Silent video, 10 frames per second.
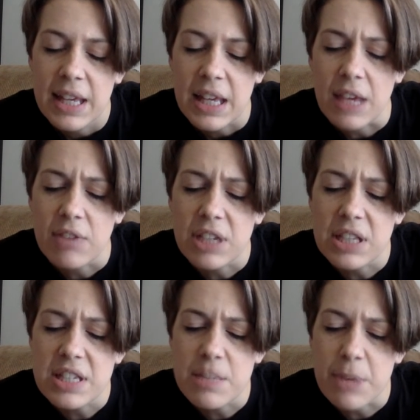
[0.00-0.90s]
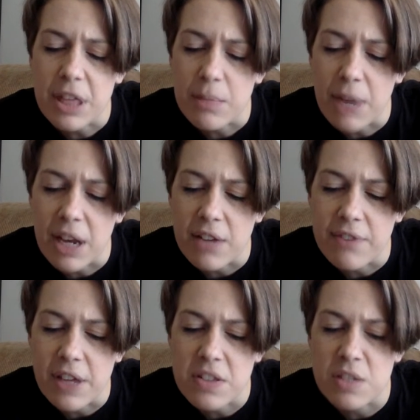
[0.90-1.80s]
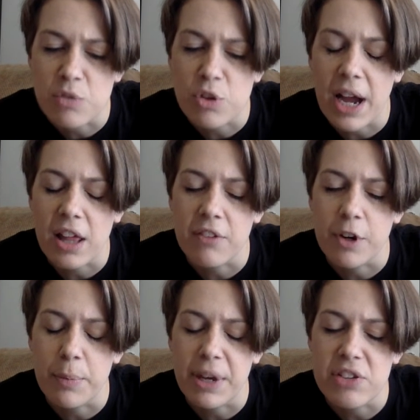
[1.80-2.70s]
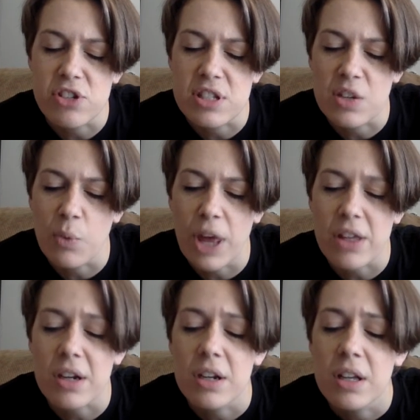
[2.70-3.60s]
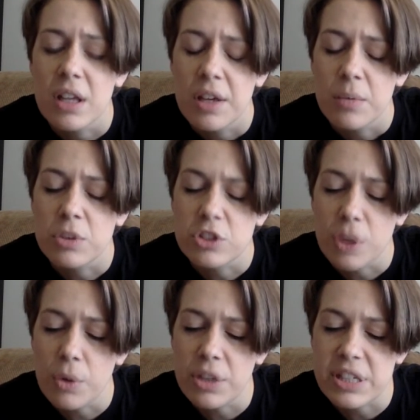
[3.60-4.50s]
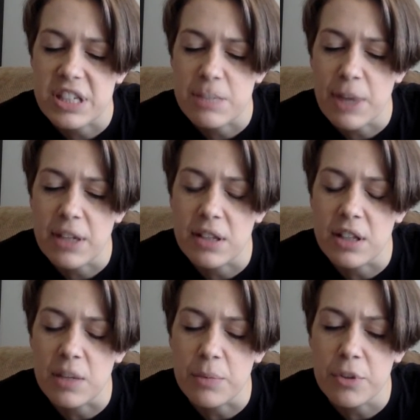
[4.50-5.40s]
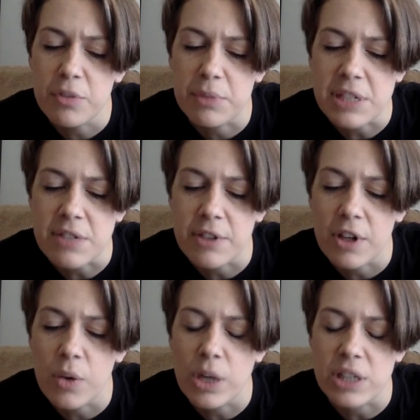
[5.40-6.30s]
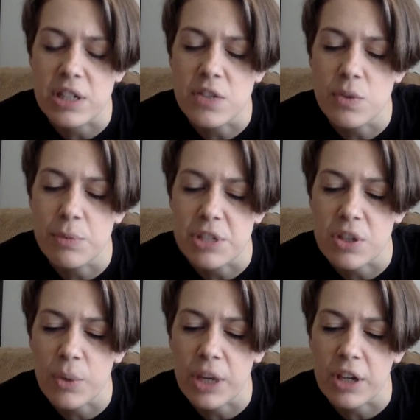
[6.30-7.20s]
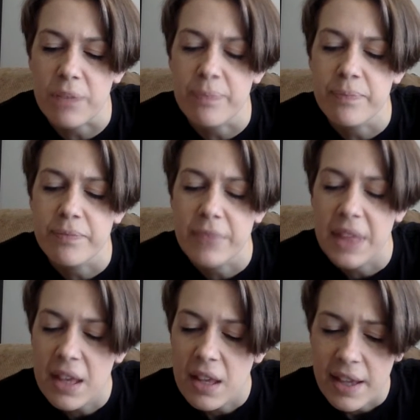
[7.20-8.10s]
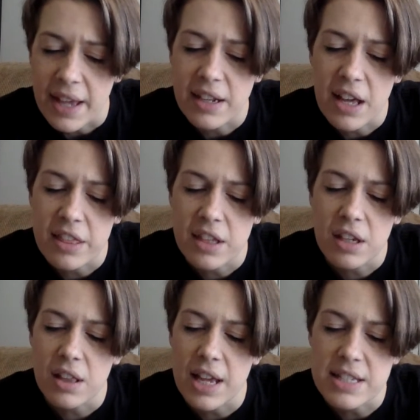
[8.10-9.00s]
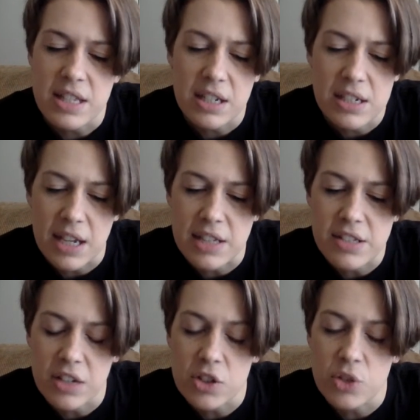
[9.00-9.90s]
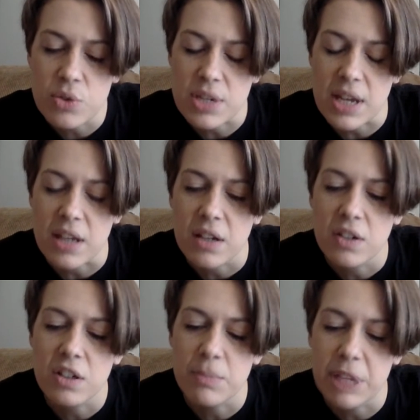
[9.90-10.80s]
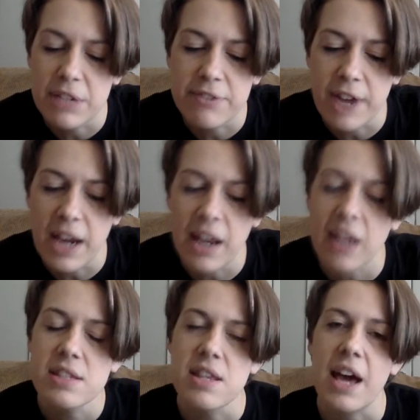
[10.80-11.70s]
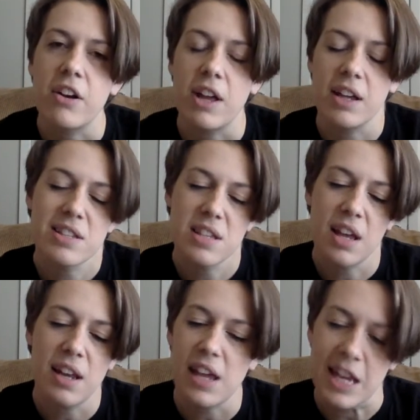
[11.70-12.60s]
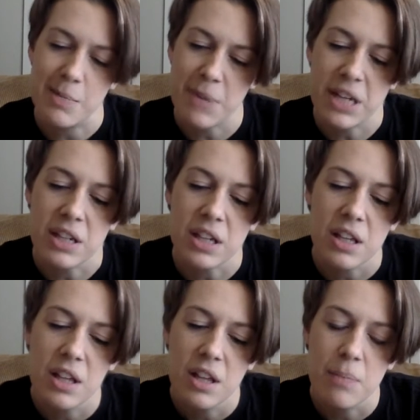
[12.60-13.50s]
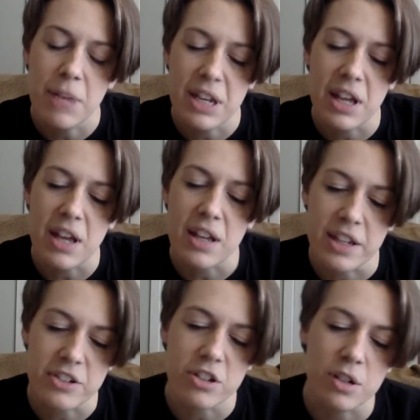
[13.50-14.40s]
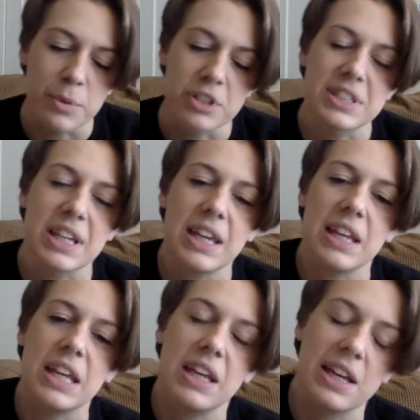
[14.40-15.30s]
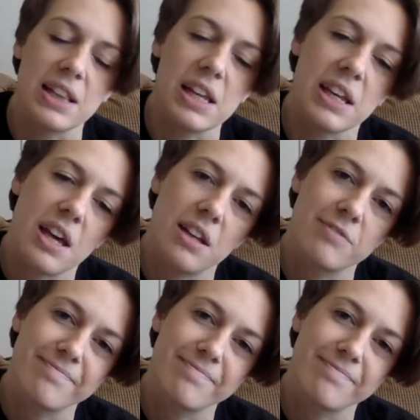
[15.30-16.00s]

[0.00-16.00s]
Even Elizabeth might have found some trial of her patience and weather, which totally suspended the improvement of her acquaintance with Mr. Wickham. And nothing less than a dance on Tuesday could have made a Friday, Saturday, Sunday, and Monday endurable to Kitty and Lydia.